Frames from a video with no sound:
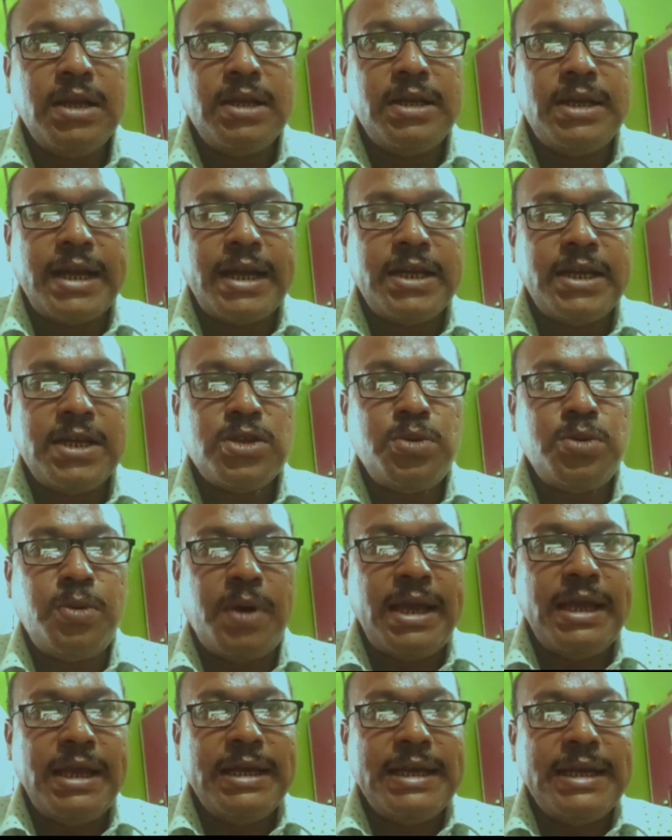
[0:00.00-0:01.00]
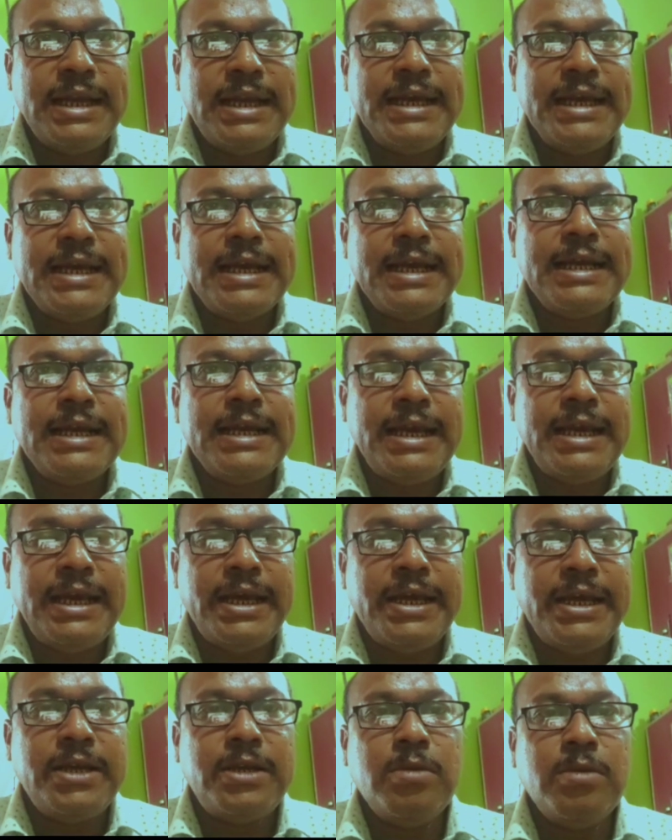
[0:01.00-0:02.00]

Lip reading: That is why they can add